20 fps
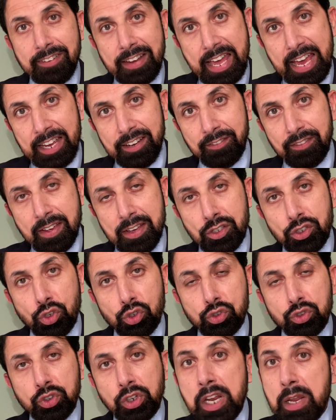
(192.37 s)
life. So
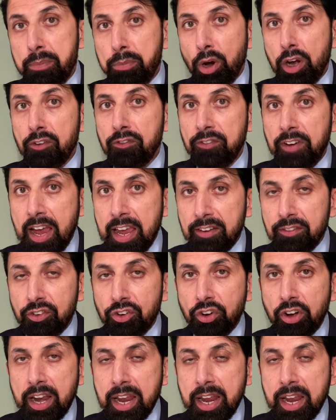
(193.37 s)
3.5